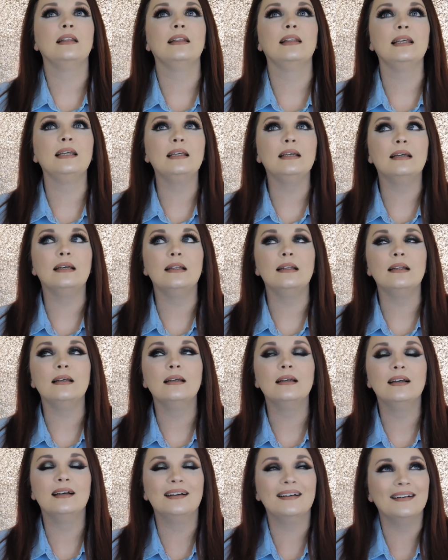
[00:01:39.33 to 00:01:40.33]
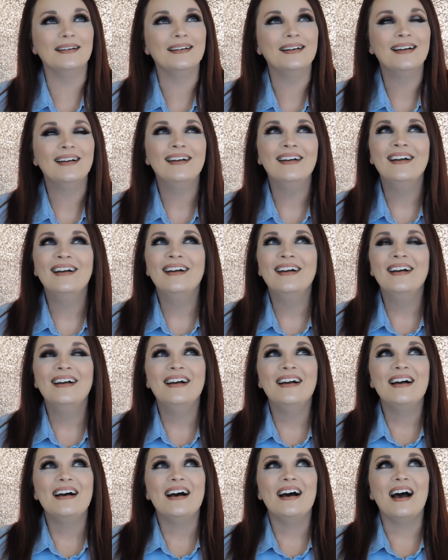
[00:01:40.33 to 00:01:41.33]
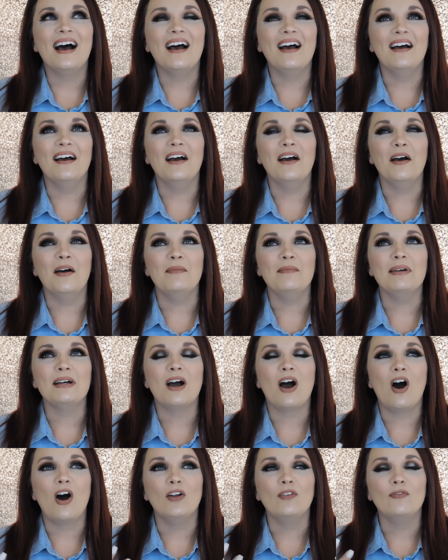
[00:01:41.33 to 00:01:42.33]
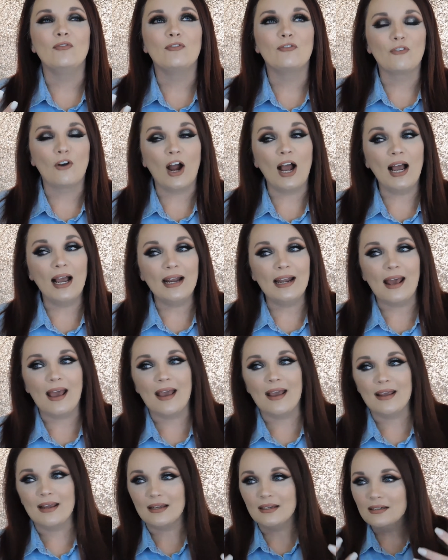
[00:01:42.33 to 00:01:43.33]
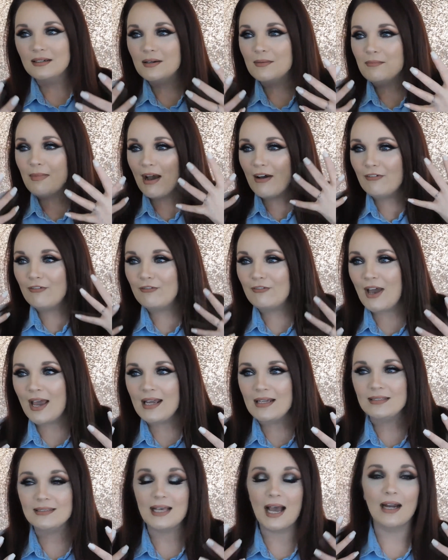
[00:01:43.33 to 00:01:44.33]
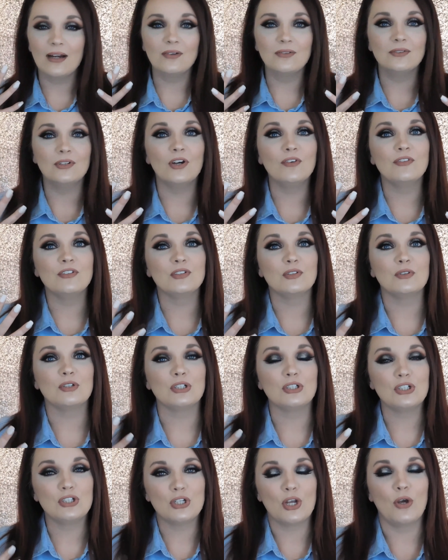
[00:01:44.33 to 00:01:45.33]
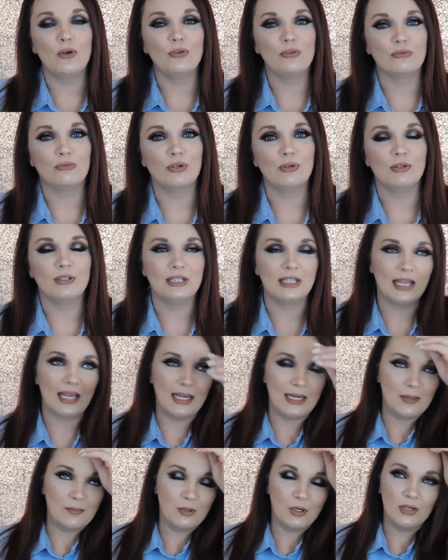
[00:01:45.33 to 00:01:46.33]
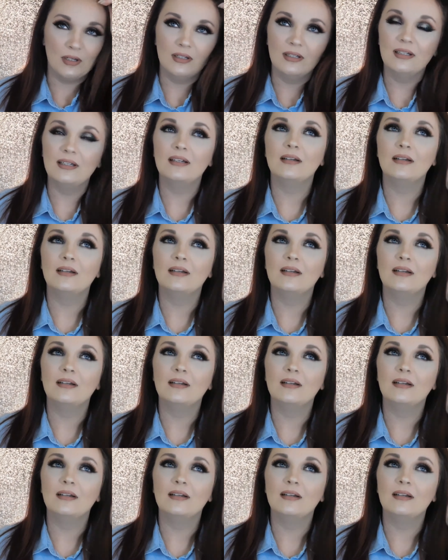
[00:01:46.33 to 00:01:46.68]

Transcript: Then on Friday, my face, I don't know if it's going to show through on the camera,